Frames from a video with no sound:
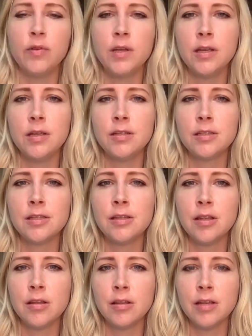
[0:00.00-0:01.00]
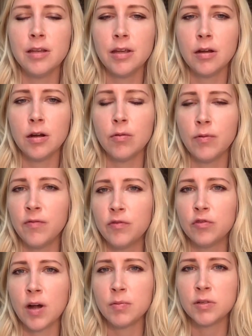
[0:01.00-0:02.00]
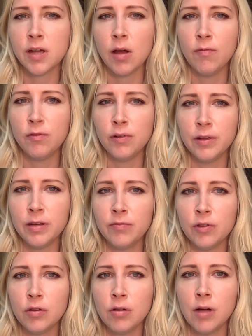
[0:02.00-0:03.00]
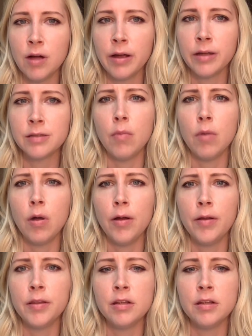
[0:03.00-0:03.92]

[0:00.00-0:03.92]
we see the link here, we've dropped a helpful link for you guys on the